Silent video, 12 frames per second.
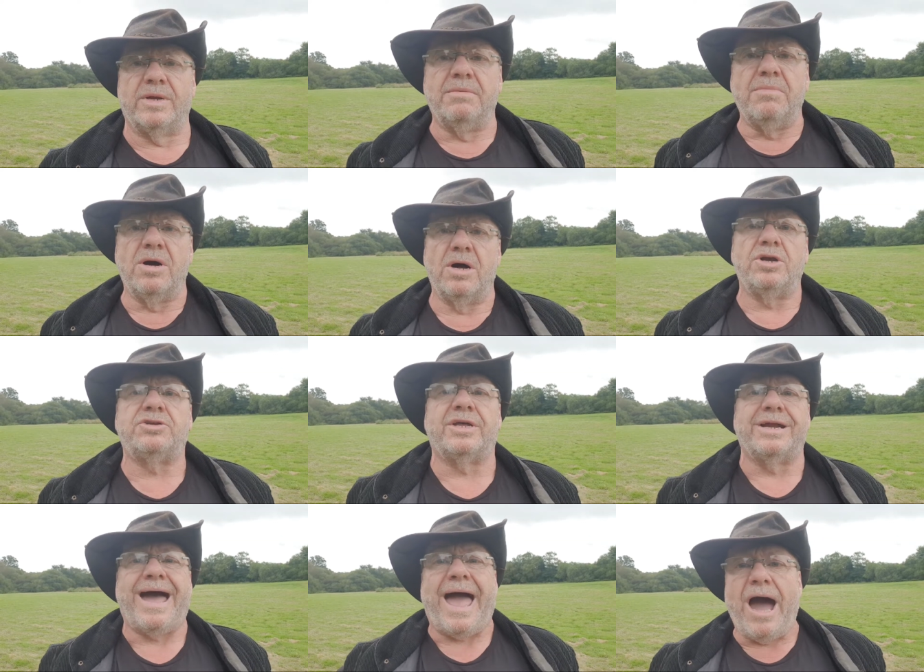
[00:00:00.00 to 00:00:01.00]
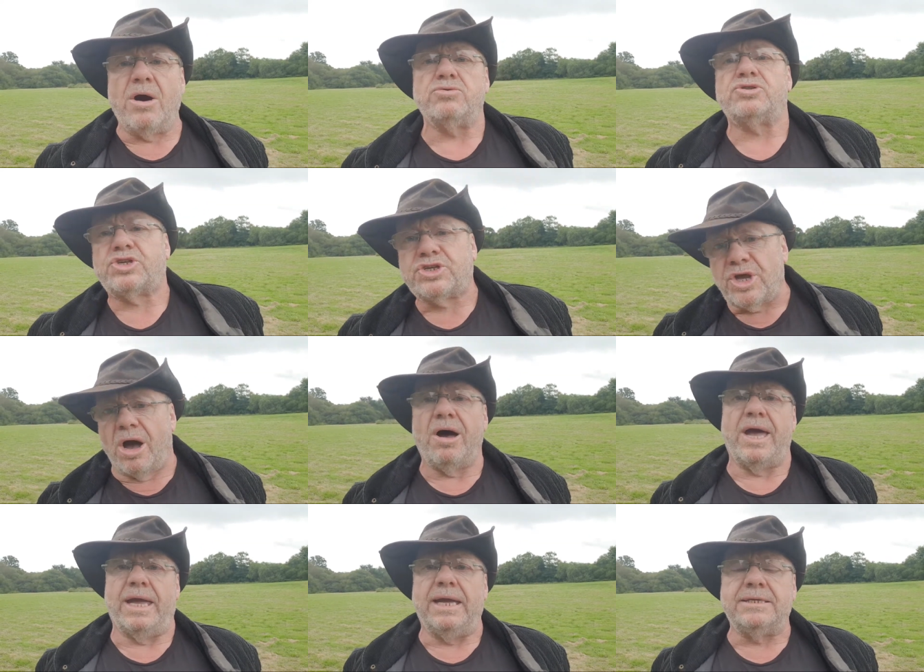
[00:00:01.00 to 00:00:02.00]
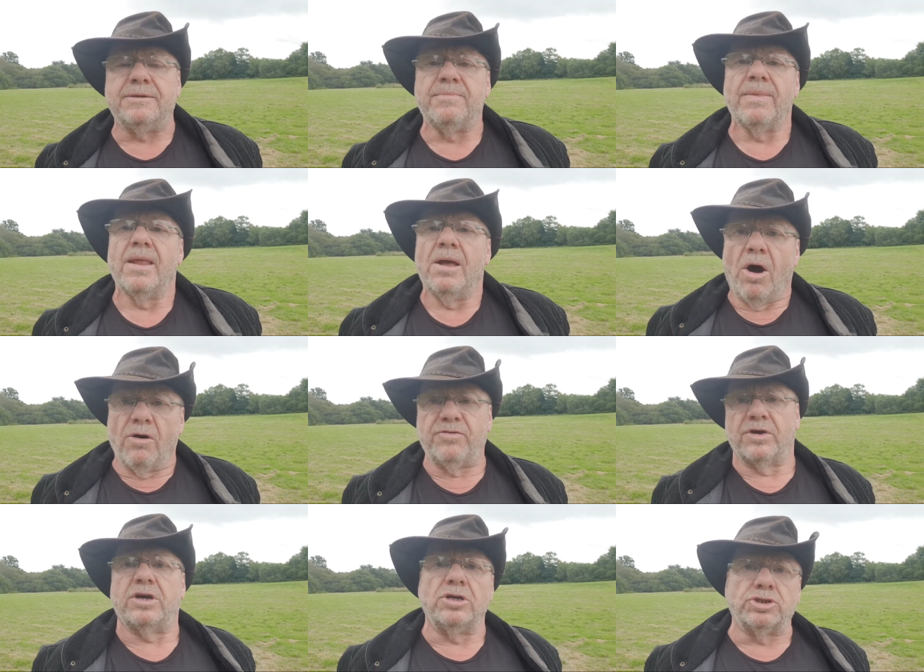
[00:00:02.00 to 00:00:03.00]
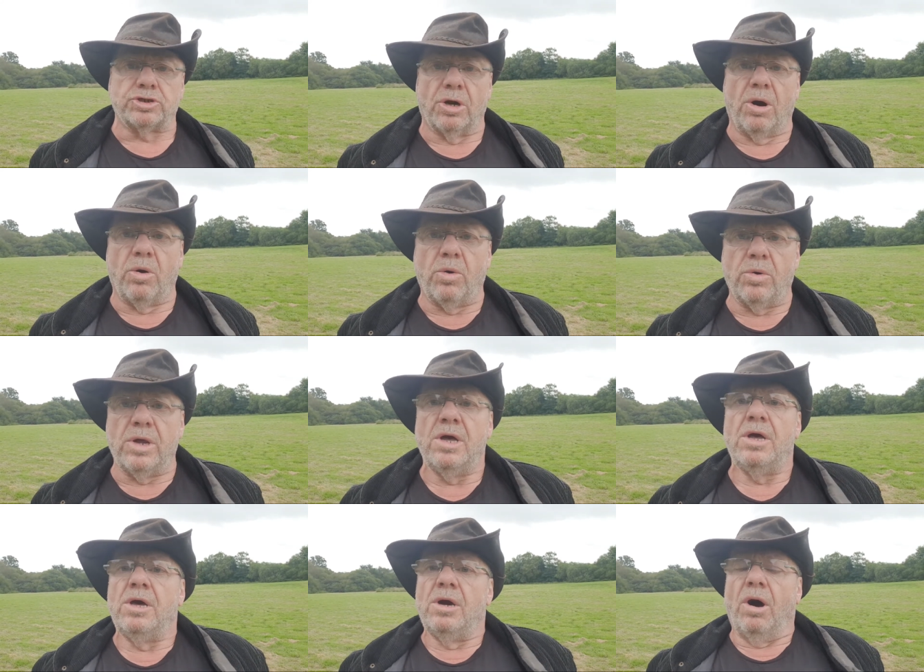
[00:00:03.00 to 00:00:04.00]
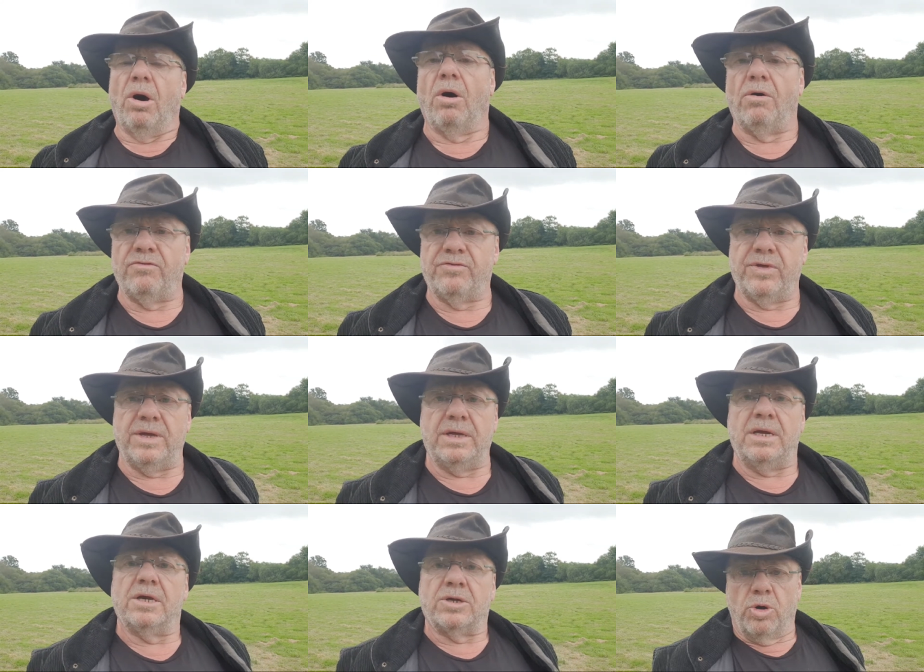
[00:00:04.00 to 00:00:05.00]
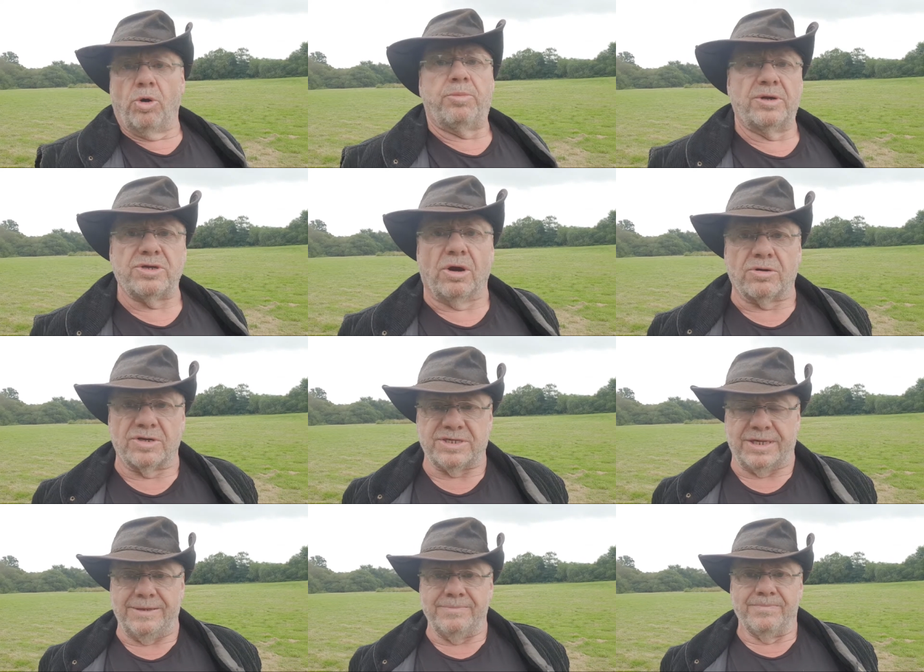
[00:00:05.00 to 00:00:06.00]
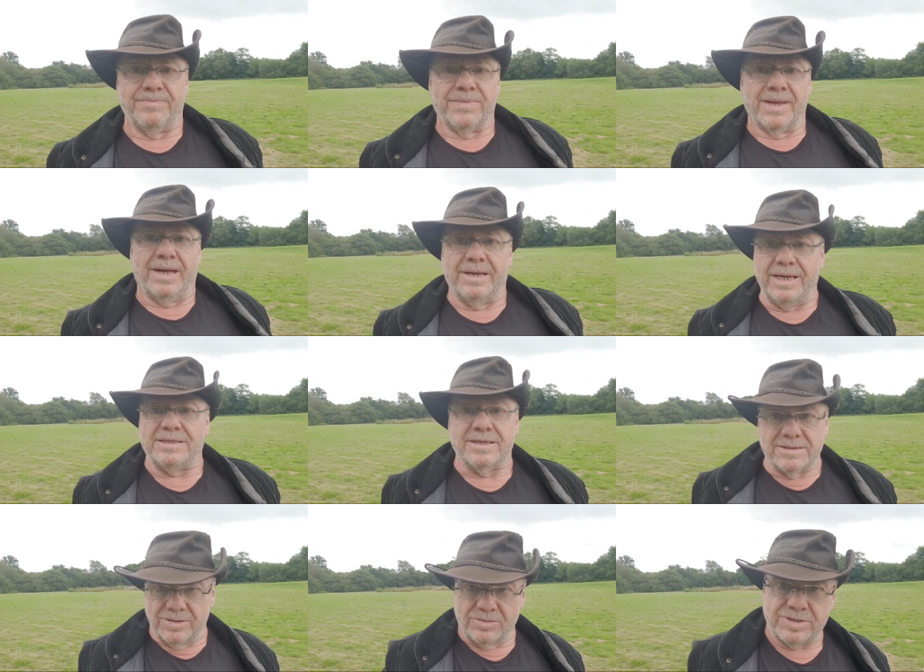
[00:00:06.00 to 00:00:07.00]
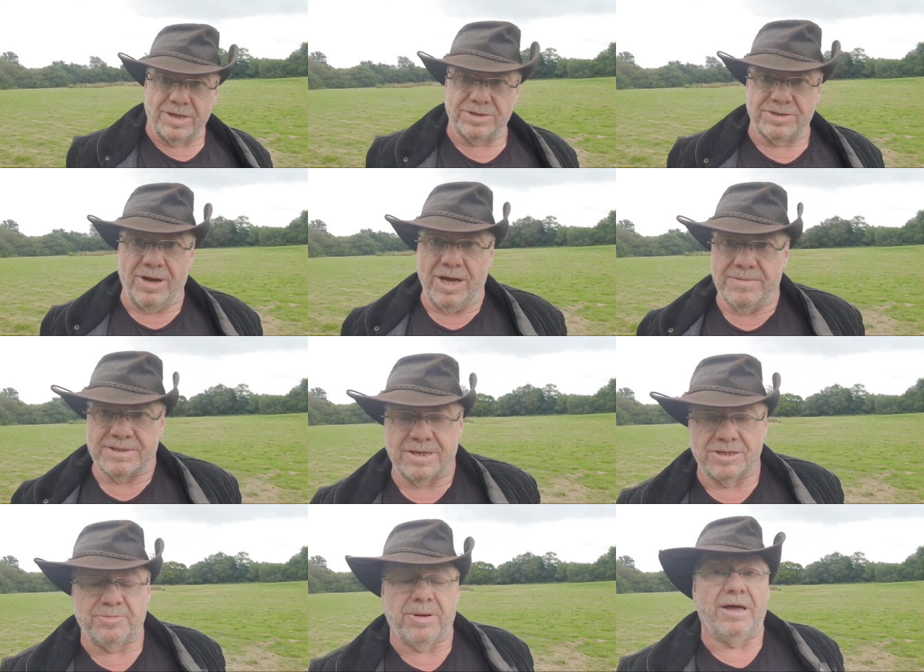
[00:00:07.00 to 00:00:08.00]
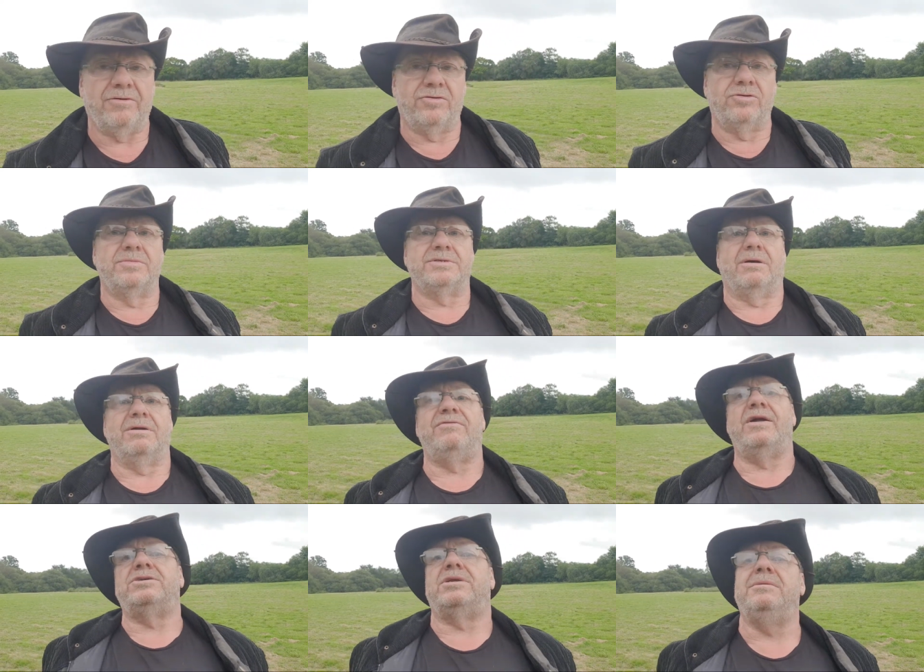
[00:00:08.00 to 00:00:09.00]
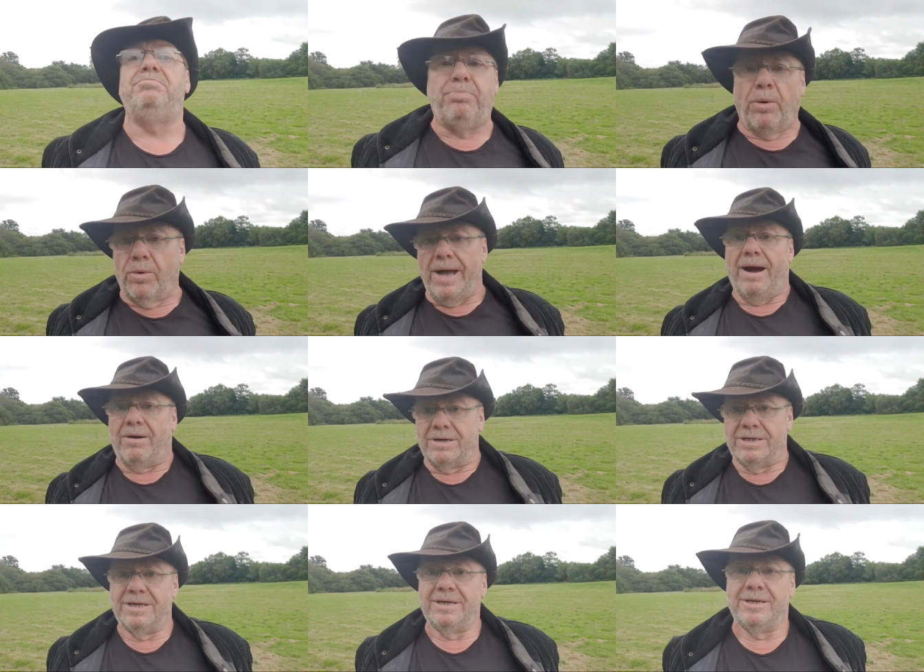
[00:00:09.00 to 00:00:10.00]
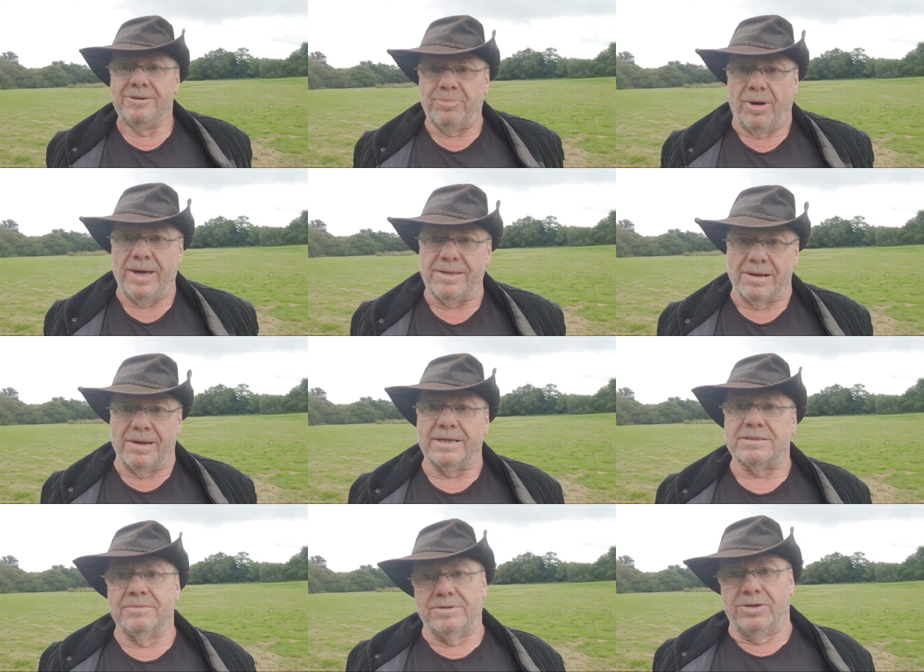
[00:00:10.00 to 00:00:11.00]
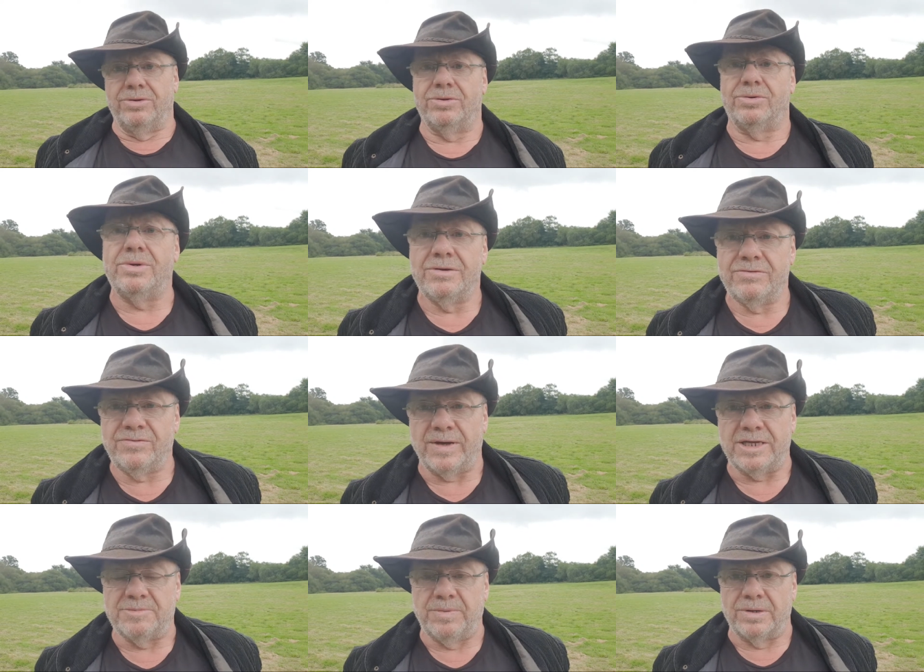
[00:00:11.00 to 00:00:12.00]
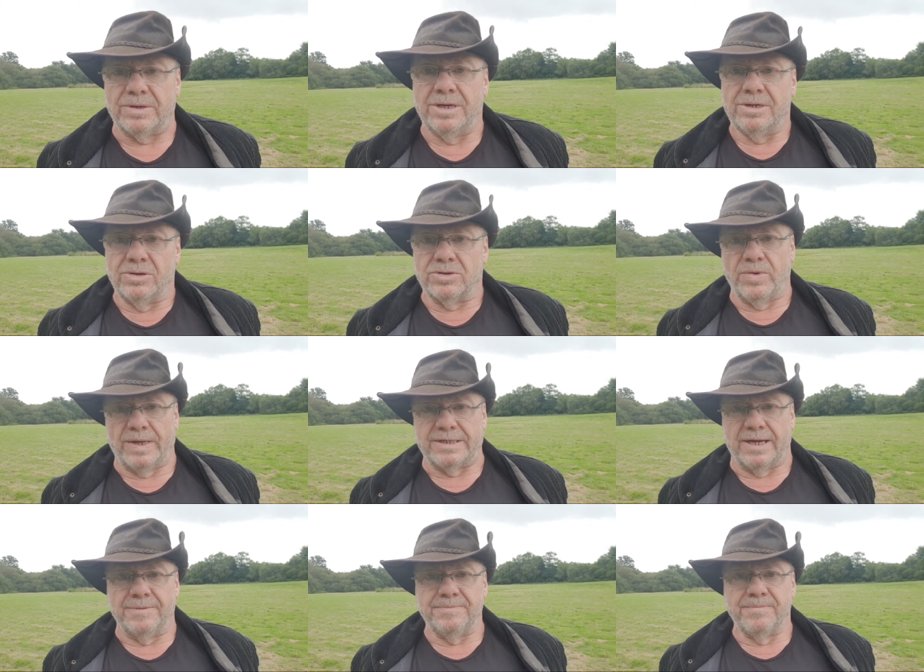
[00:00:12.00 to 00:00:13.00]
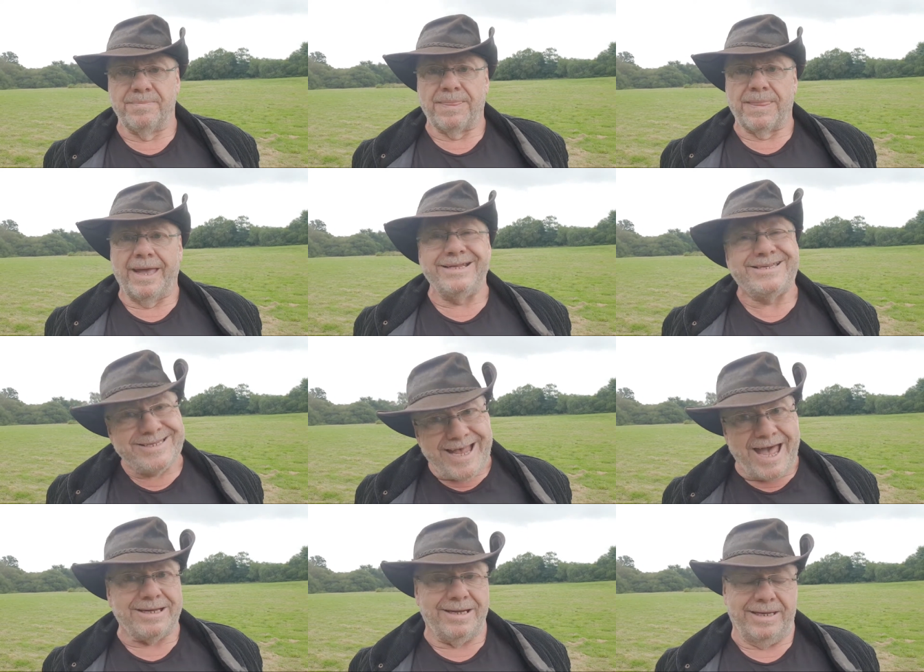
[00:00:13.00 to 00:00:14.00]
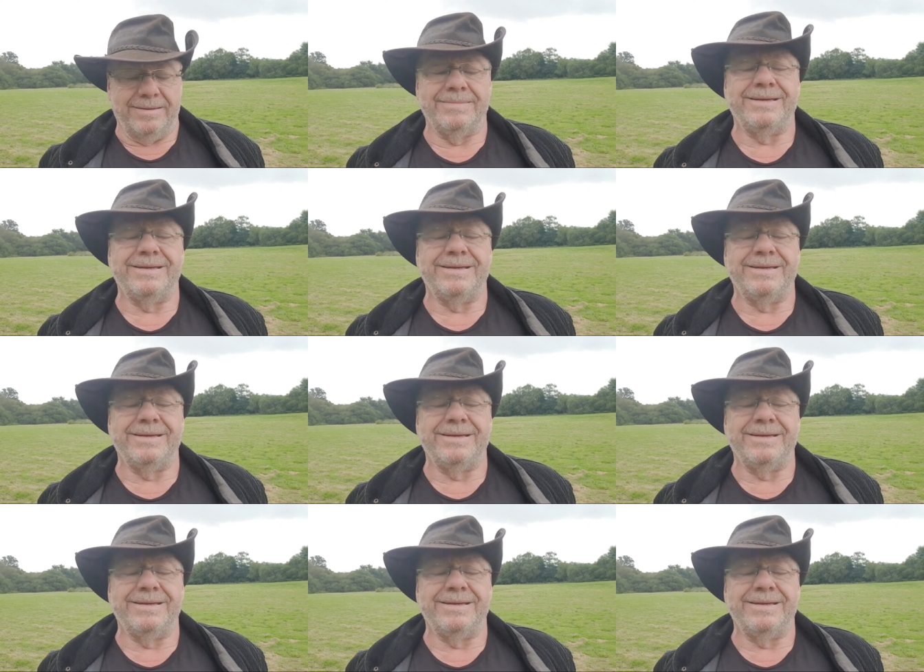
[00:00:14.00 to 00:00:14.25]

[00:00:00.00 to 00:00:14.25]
emerge that are outside of the control of the corporatocracy, at least until such time as those platforms are eventually bought out by the likes of Google, Facebook, or Twitter. And sadly,